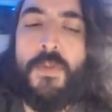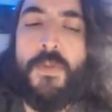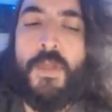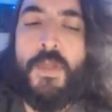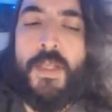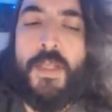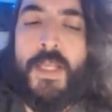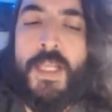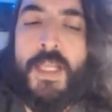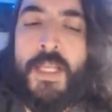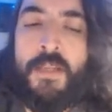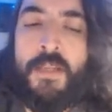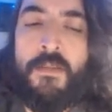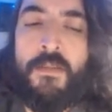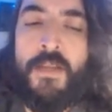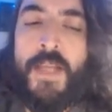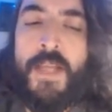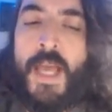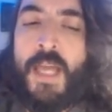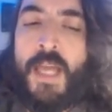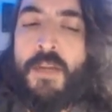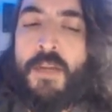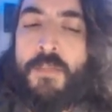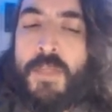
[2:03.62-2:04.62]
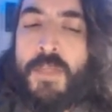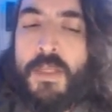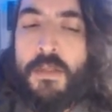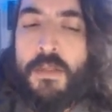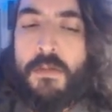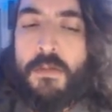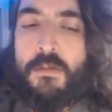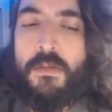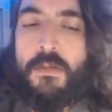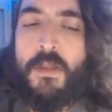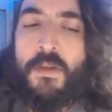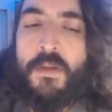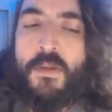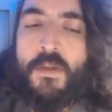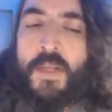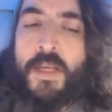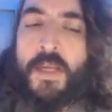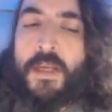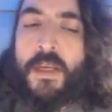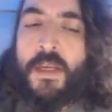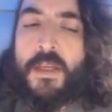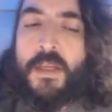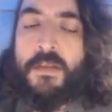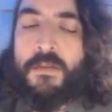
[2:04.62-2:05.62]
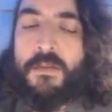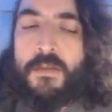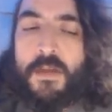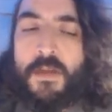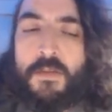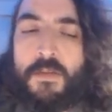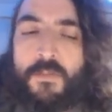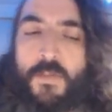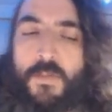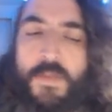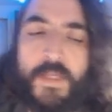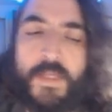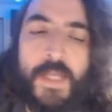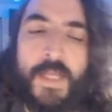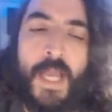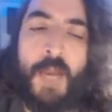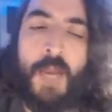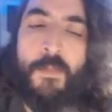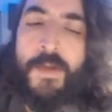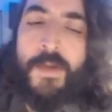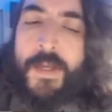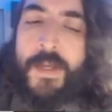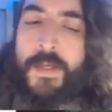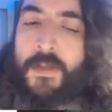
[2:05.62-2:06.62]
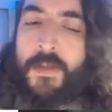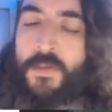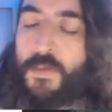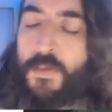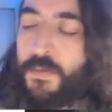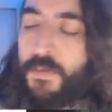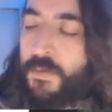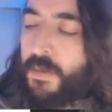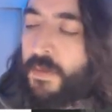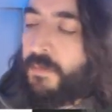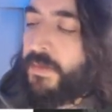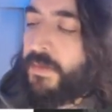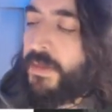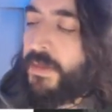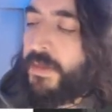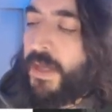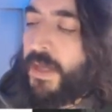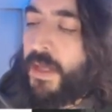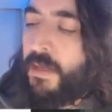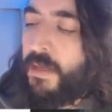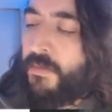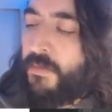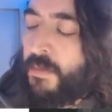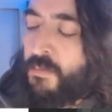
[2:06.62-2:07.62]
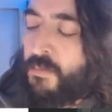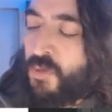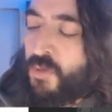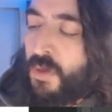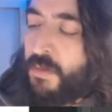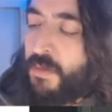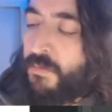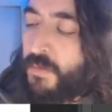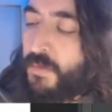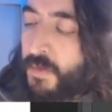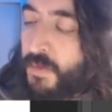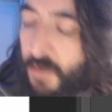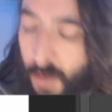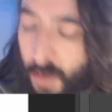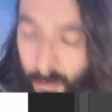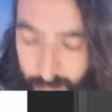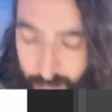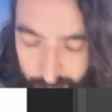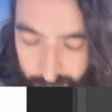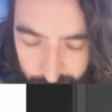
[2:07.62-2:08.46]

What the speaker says: in its anatomy and all that kind of stuff with the camera angles, stuff like that. If I'm drawing for a comic,